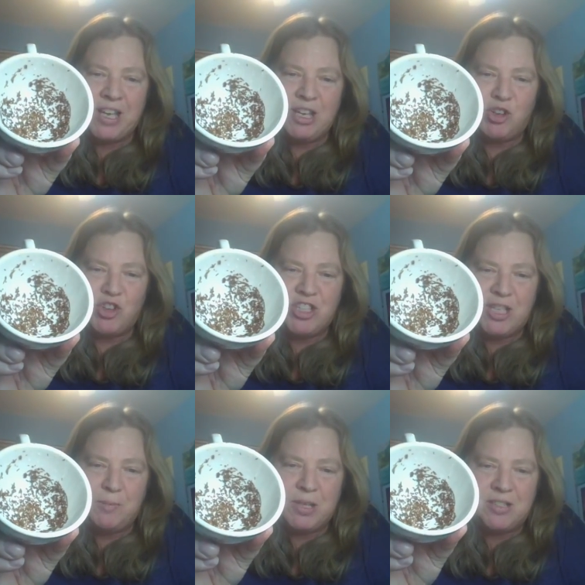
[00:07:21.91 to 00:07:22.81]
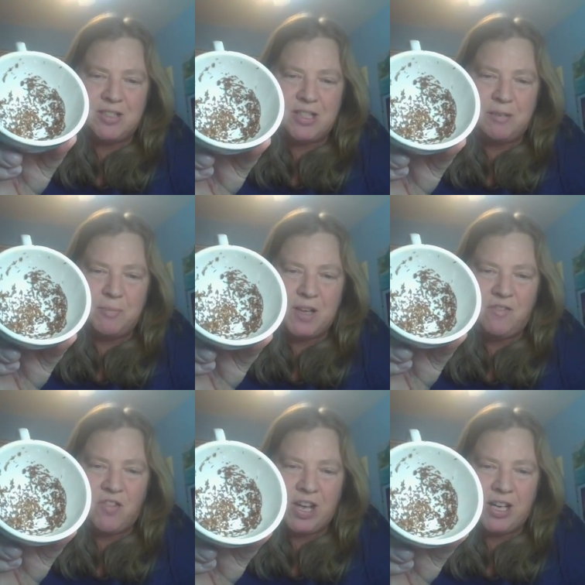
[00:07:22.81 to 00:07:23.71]
inner demons and me
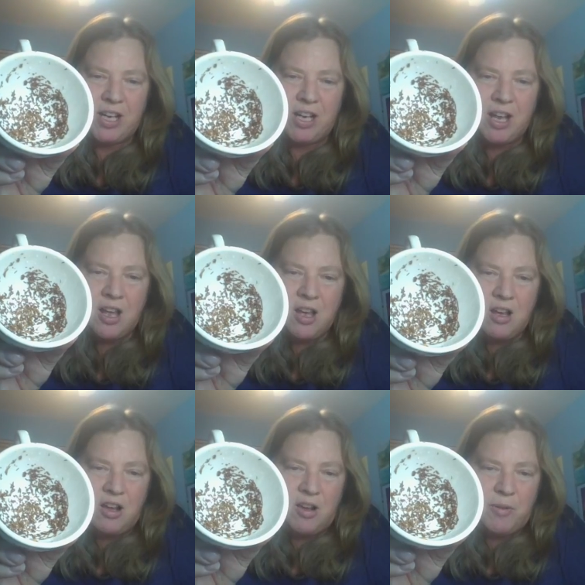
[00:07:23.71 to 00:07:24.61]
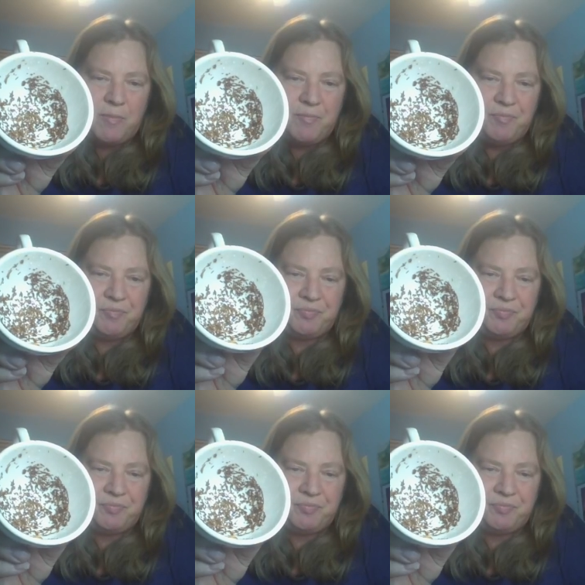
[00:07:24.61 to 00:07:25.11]
fighting um,